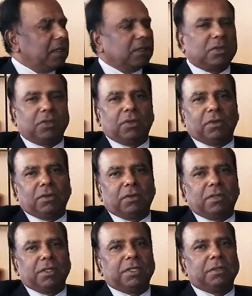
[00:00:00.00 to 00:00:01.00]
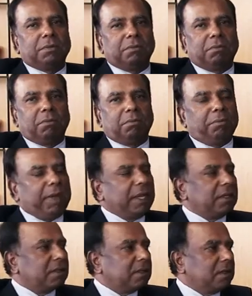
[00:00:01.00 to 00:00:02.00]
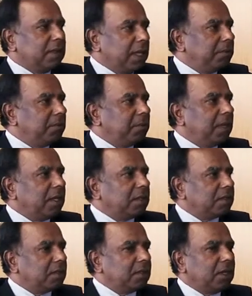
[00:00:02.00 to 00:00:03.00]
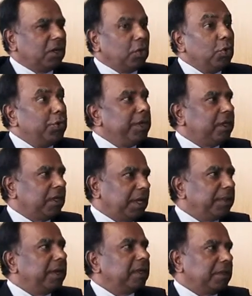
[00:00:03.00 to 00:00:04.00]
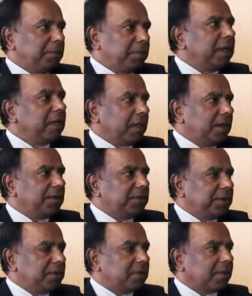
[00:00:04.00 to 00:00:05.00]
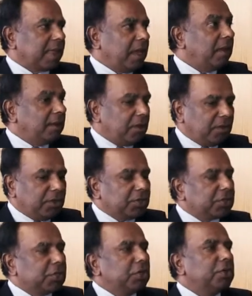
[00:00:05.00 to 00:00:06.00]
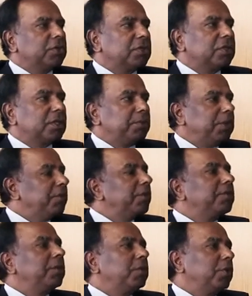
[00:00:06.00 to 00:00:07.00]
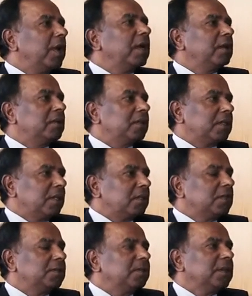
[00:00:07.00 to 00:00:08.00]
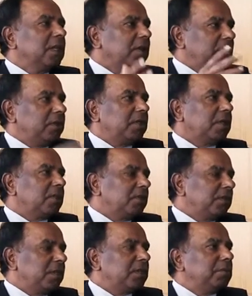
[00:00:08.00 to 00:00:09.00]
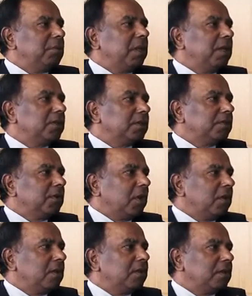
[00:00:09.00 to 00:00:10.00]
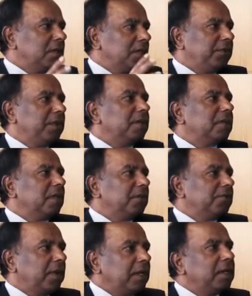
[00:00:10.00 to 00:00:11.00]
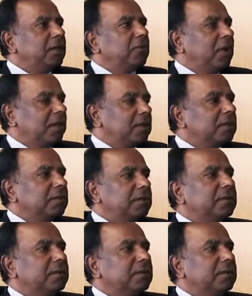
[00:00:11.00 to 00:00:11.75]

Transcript: So this makes them as unique among the BRIC countries and distinguishes them even from United States, which has to waste billions of dollars in defense and fighting wars.